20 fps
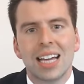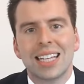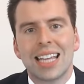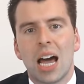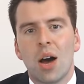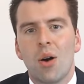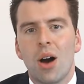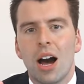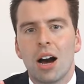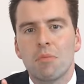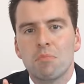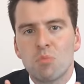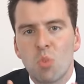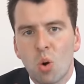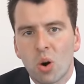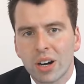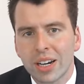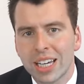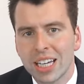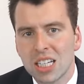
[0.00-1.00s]
Now, a
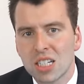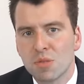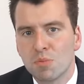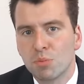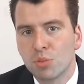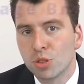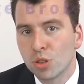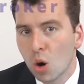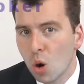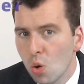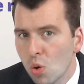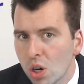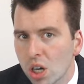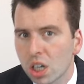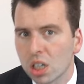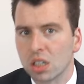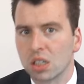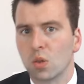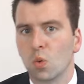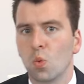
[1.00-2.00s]
mortgage broker